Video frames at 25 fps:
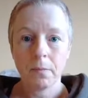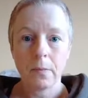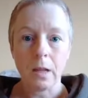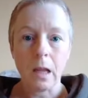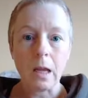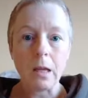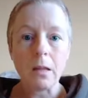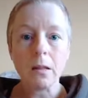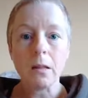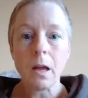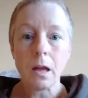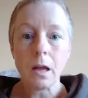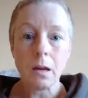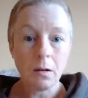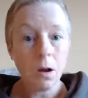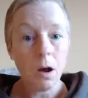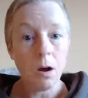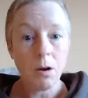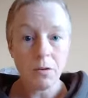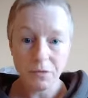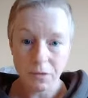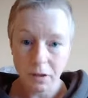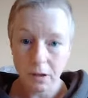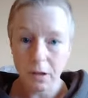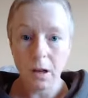And
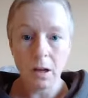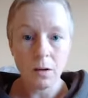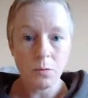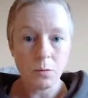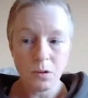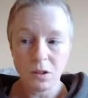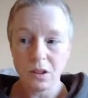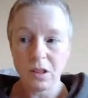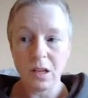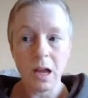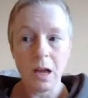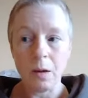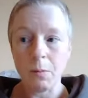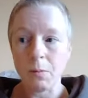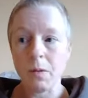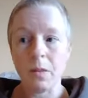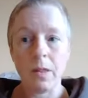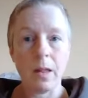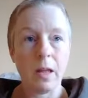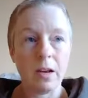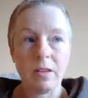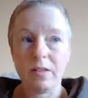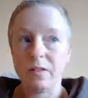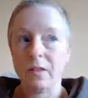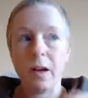often I will start with
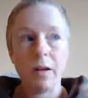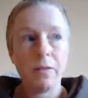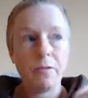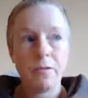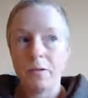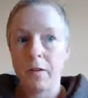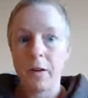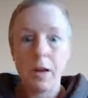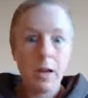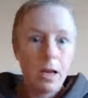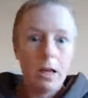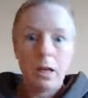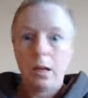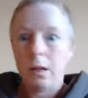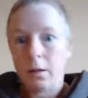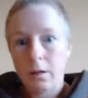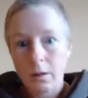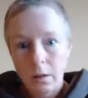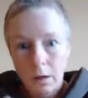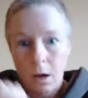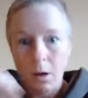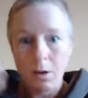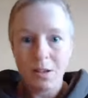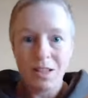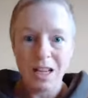that. If I'm
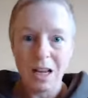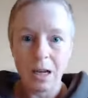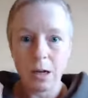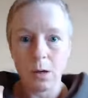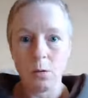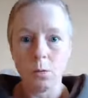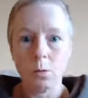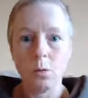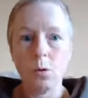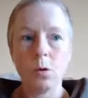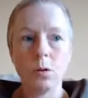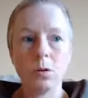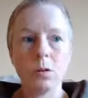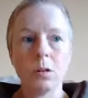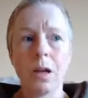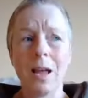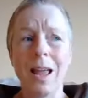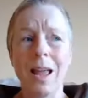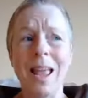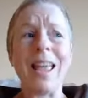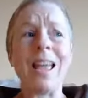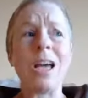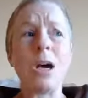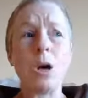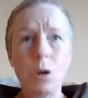feeling, a tug of war, so
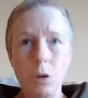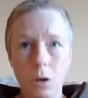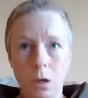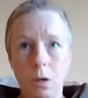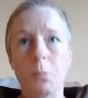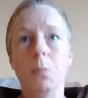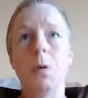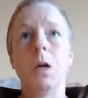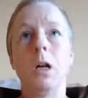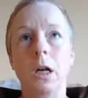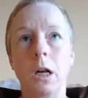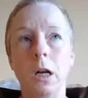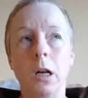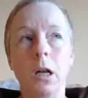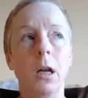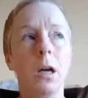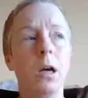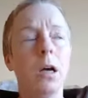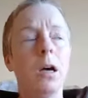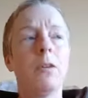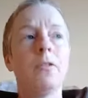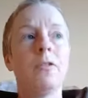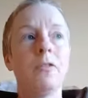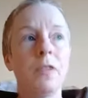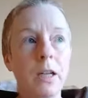hang on a minute,
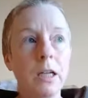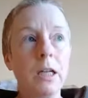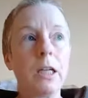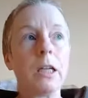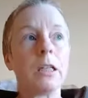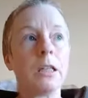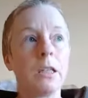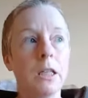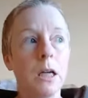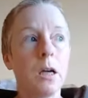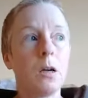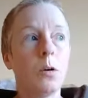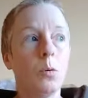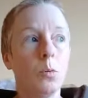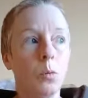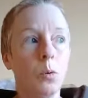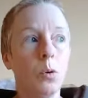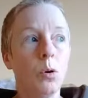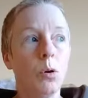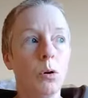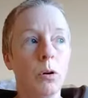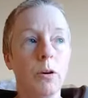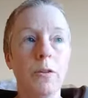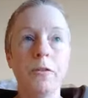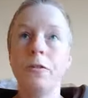I'm feeling a tug of war.